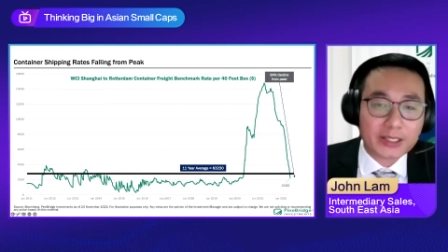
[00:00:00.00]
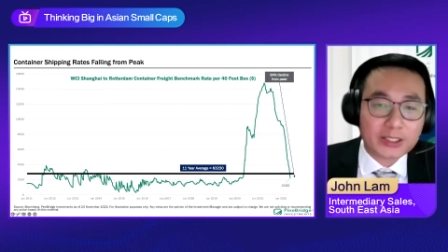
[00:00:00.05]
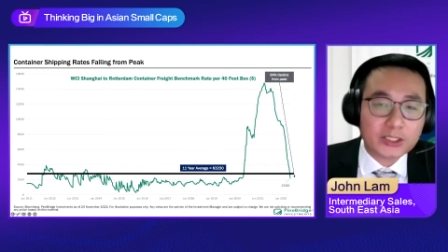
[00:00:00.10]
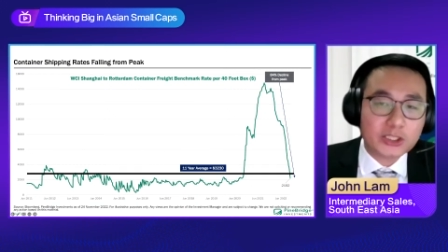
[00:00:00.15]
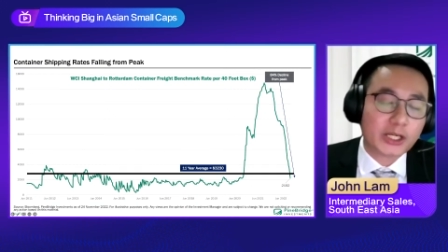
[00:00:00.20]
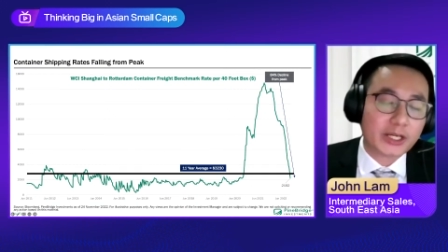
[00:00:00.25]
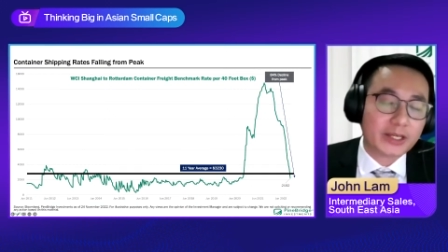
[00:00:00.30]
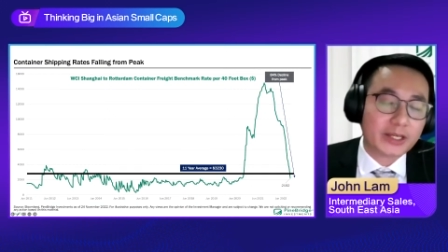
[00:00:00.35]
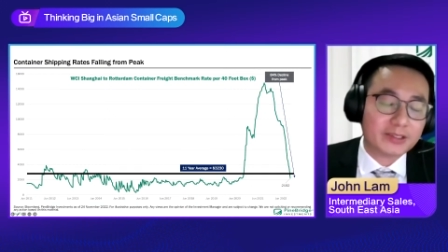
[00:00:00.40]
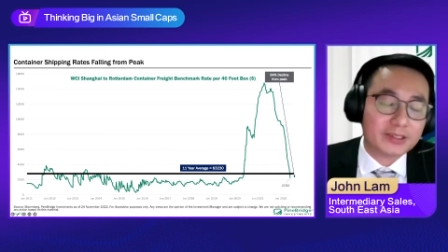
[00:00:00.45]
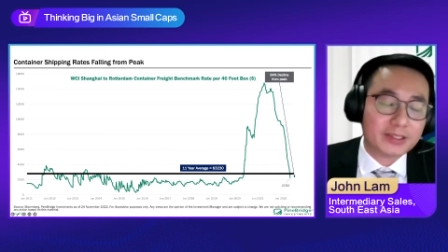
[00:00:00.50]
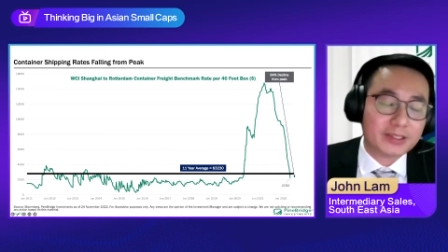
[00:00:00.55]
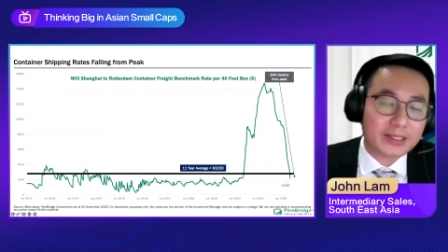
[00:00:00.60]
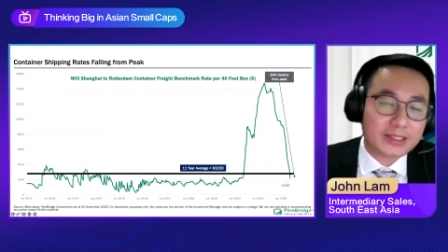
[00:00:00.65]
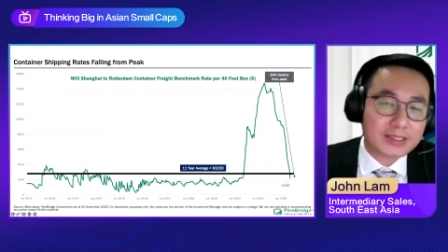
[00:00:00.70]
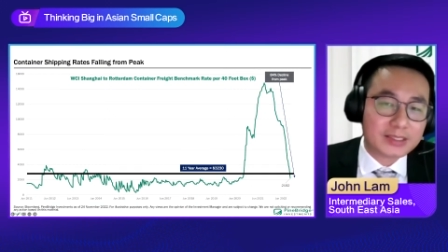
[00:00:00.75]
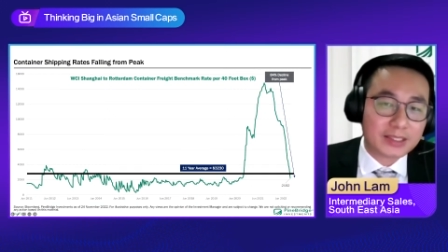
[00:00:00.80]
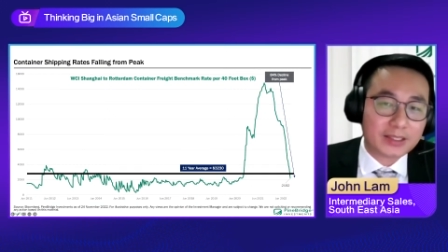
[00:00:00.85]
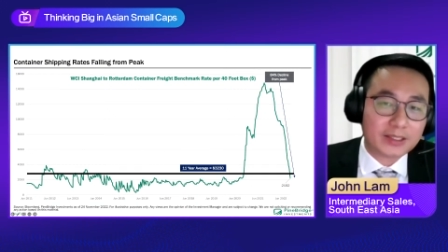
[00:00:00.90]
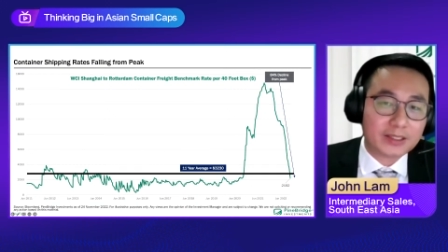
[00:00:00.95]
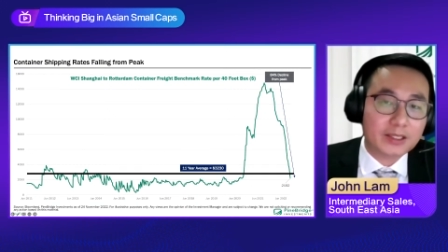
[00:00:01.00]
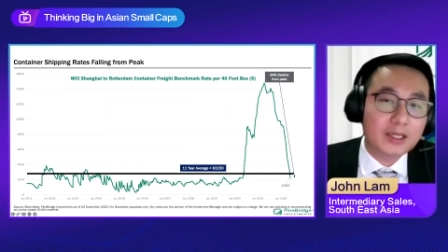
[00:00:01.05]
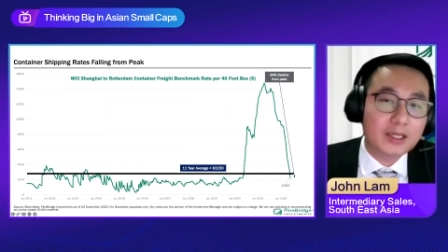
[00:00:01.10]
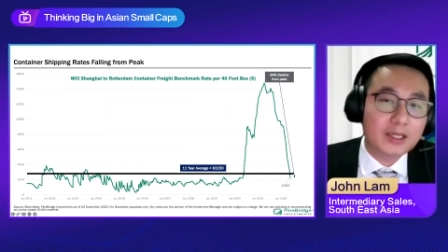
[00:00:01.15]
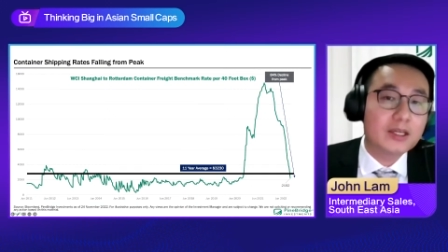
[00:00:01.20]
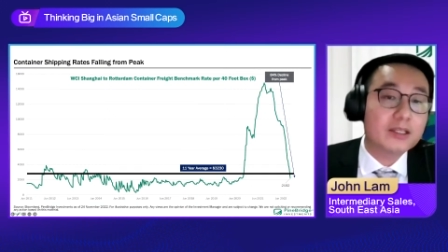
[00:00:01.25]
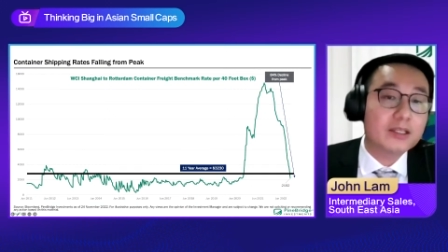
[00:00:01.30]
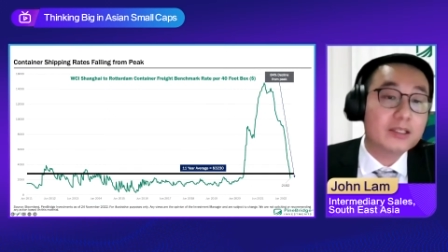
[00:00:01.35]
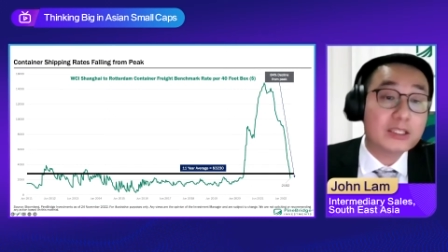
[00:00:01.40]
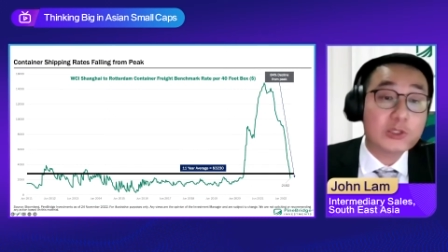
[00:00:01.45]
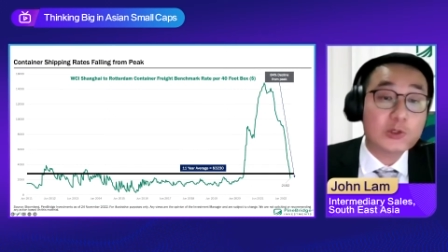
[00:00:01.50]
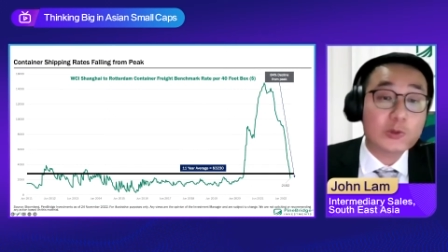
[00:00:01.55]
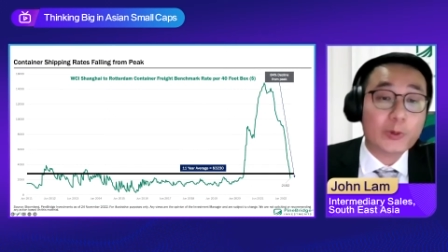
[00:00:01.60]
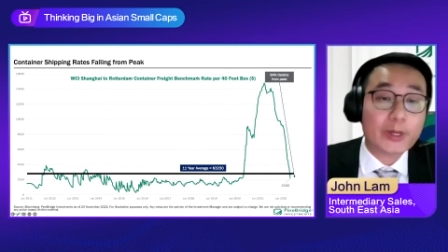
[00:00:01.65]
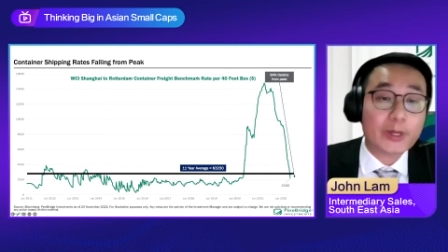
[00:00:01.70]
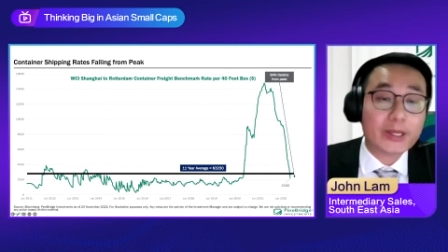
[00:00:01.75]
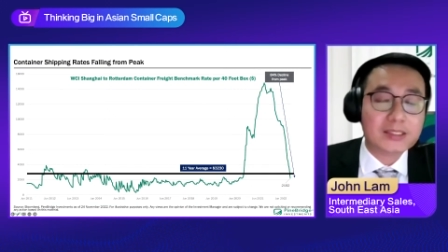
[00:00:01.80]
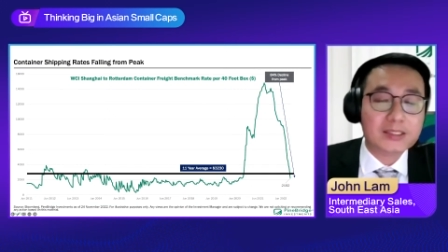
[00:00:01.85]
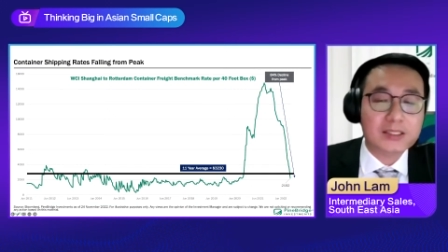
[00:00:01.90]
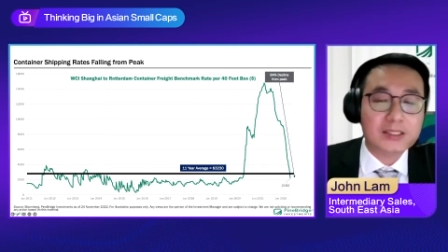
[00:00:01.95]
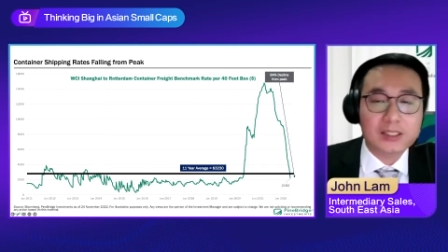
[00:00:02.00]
China than, say, the US.